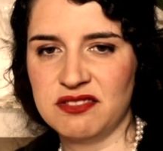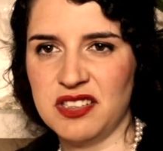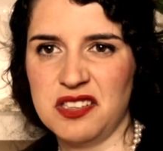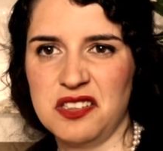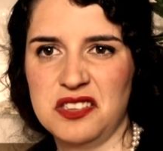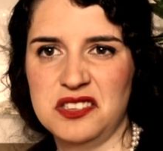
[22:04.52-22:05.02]

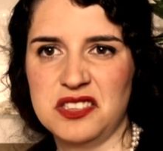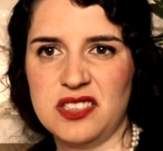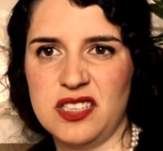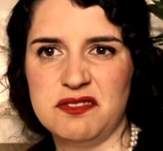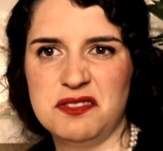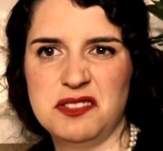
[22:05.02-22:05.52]
can I just
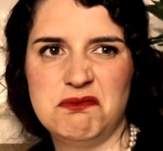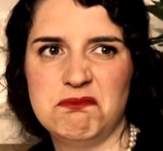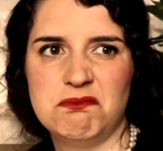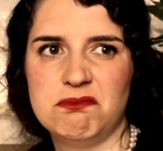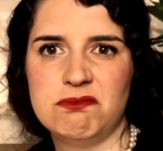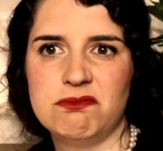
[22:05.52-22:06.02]
have
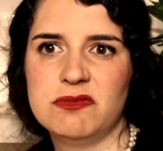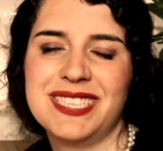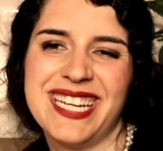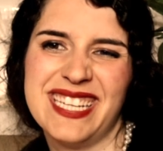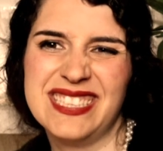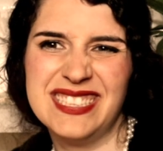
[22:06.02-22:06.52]

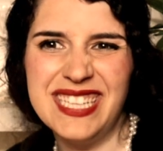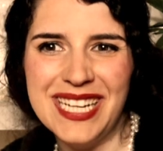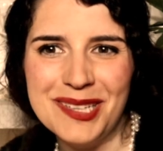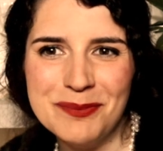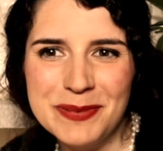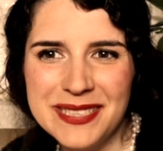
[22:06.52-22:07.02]
chicken and
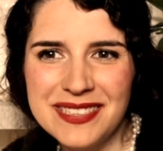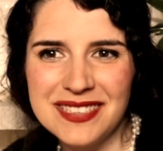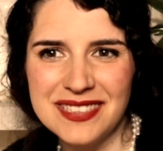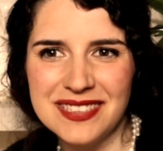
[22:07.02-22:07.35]
chips?